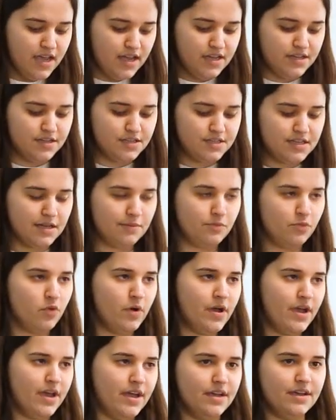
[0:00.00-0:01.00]
in some
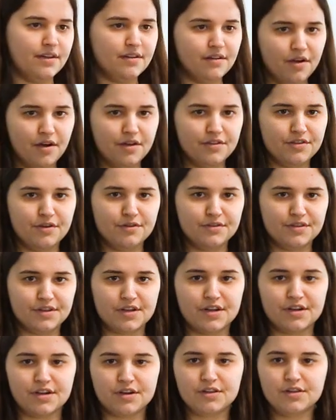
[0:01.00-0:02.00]
way, although the
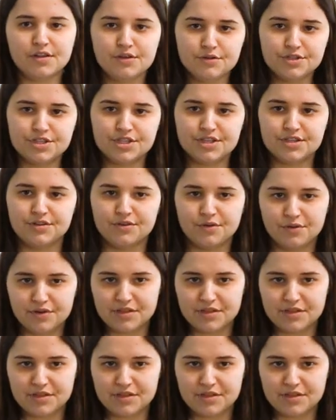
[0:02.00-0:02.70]
conclusion